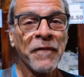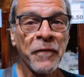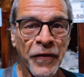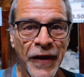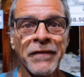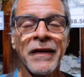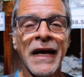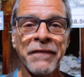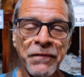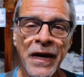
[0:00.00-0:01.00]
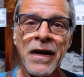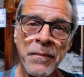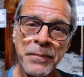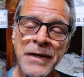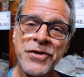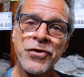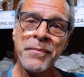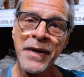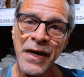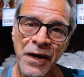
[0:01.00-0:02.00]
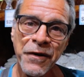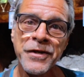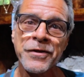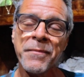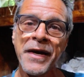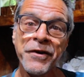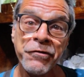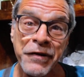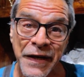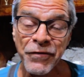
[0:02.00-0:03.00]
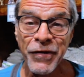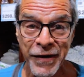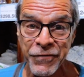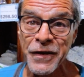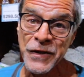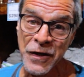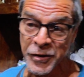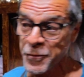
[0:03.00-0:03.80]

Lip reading: of thing that I think companies should be encouraged to make green recreational